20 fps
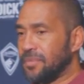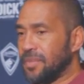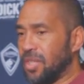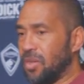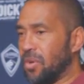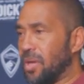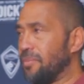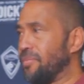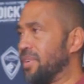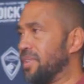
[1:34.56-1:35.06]

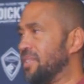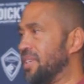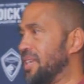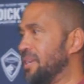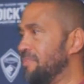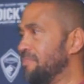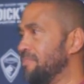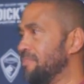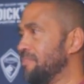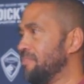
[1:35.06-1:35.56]
every
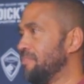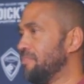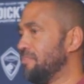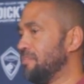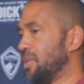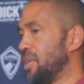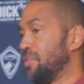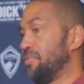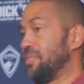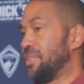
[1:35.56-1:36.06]
team
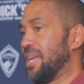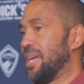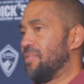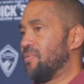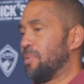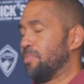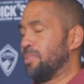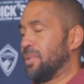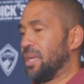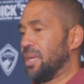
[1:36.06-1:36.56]
loves to have
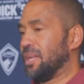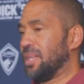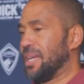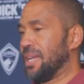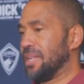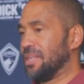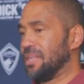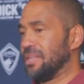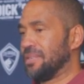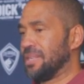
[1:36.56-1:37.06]
a player
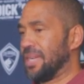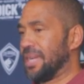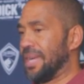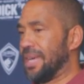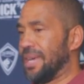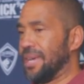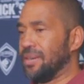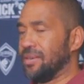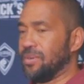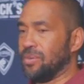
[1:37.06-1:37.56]
like this, a
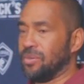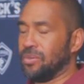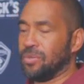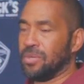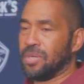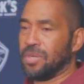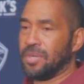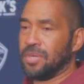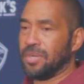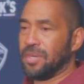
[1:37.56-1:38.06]
guy who
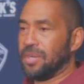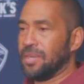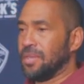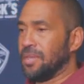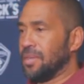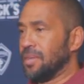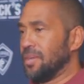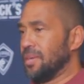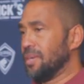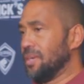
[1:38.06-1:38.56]

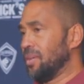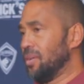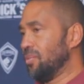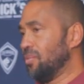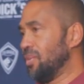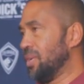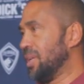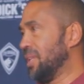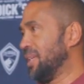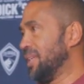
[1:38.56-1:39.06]

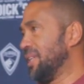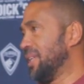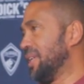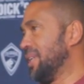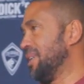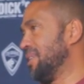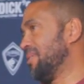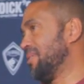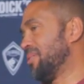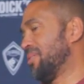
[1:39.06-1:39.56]
really
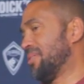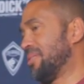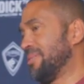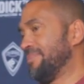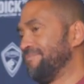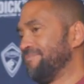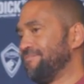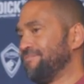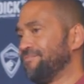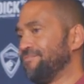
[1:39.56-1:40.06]
needs
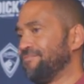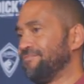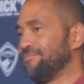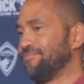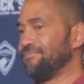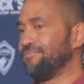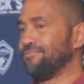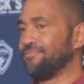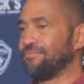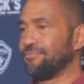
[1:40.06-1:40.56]

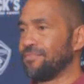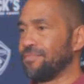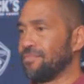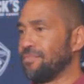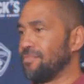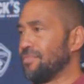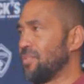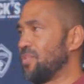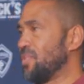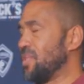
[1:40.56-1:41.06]

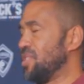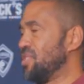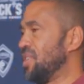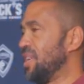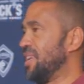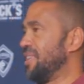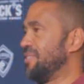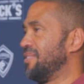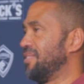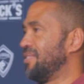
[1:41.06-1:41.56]
three
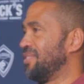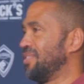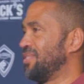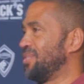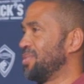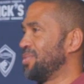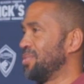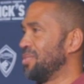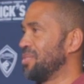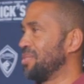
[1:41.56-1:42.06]
chances to
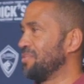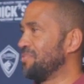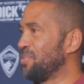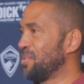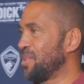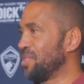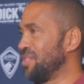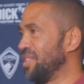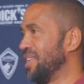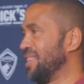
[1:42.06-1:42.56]
score or
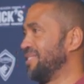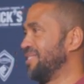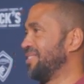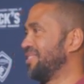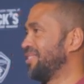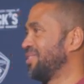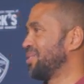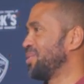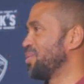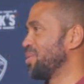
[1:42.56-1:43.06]
four
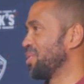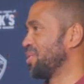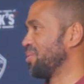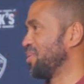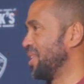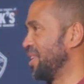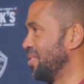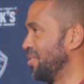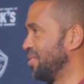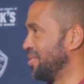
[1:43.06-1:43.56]
chances to score
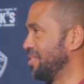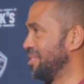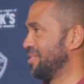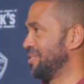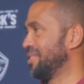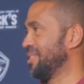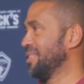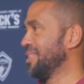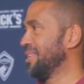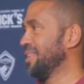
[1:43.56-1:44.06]
three
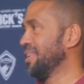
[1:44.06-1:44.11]
goals,